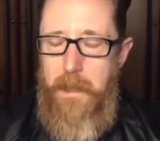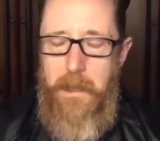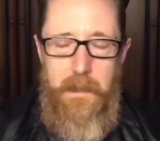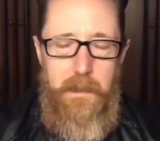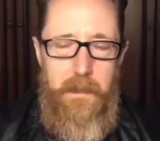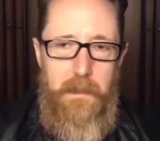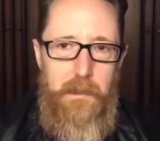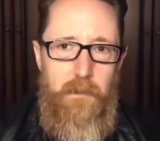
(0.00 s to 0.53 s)

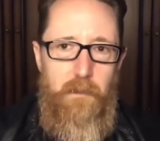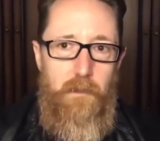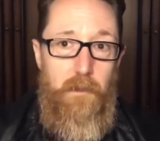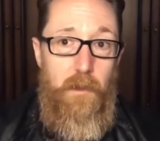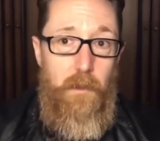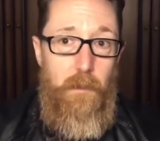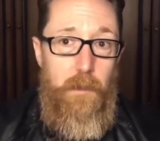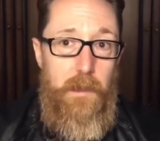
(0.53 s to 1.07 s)
he is
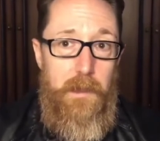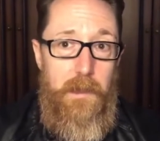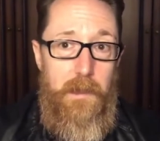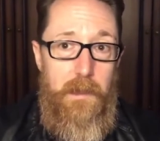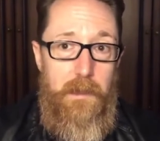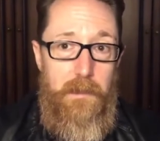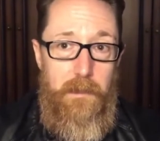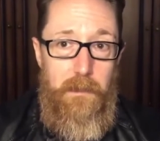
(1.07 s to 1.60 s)

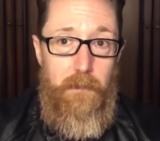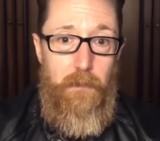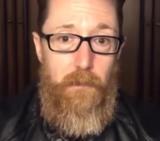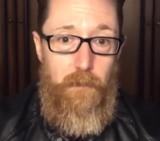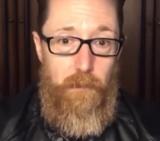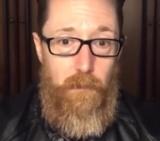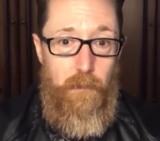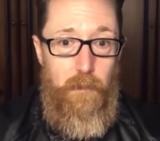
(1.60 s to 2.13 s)
nowhere near as
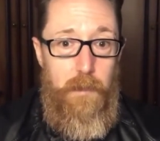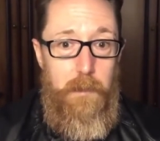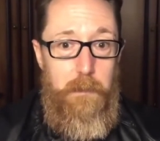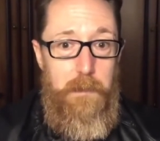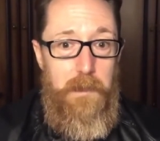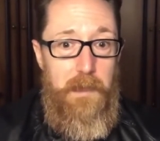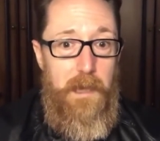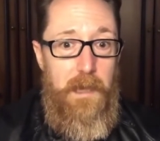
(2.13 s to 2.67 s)

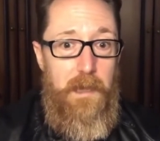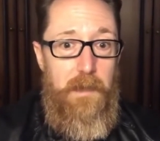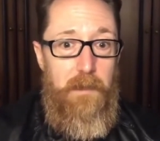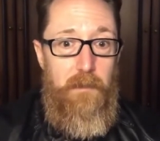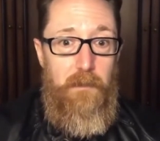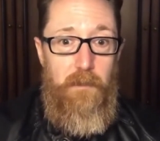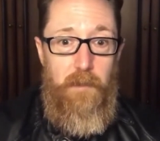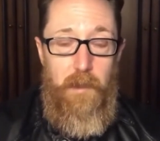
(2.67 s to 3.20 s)
creepy
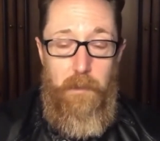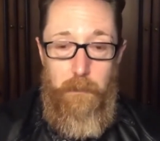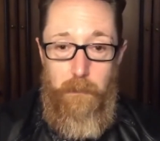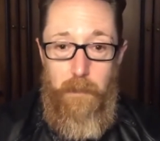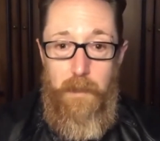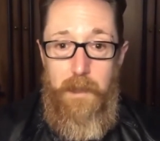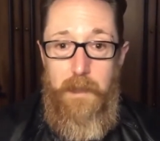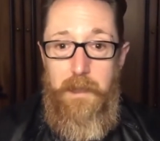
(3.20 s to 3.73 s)
as
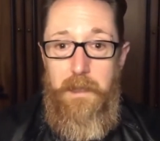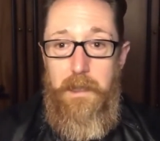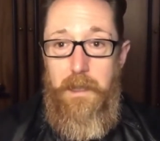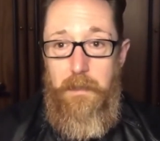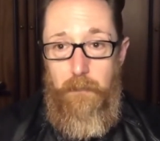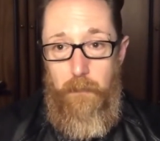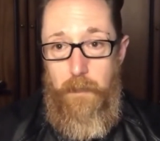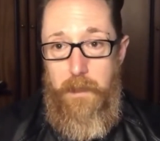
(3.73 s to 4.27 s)
Umbre
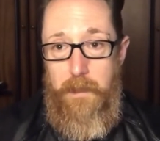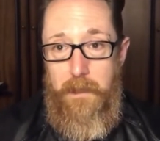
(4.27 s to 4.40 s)
and Red.